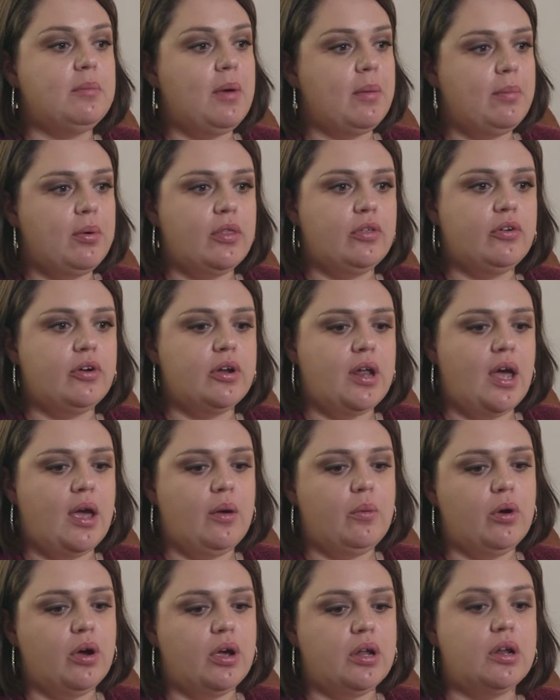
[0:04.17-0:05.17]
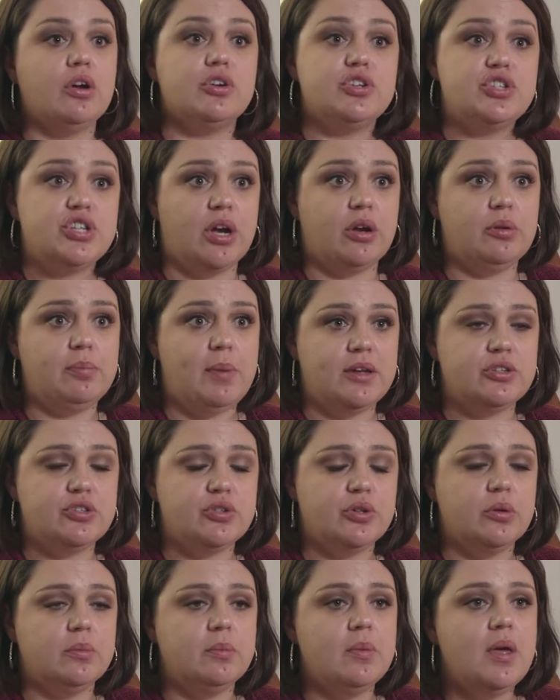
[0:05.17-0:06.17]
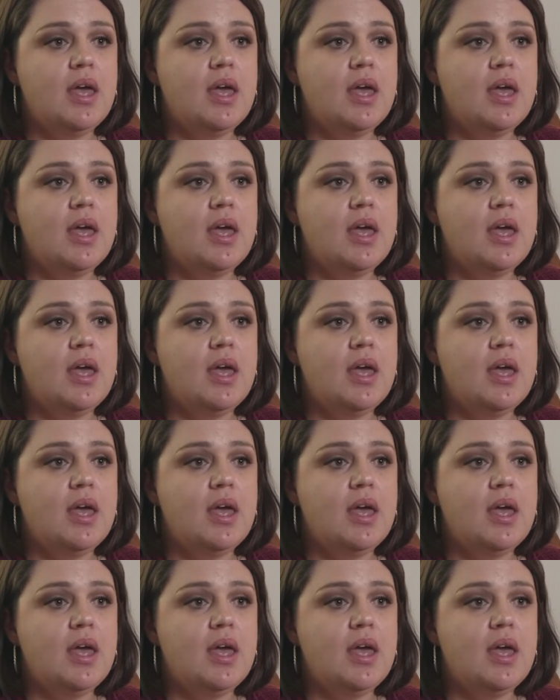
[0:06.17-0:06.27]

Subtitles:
my brother and I were in our shared bedroom,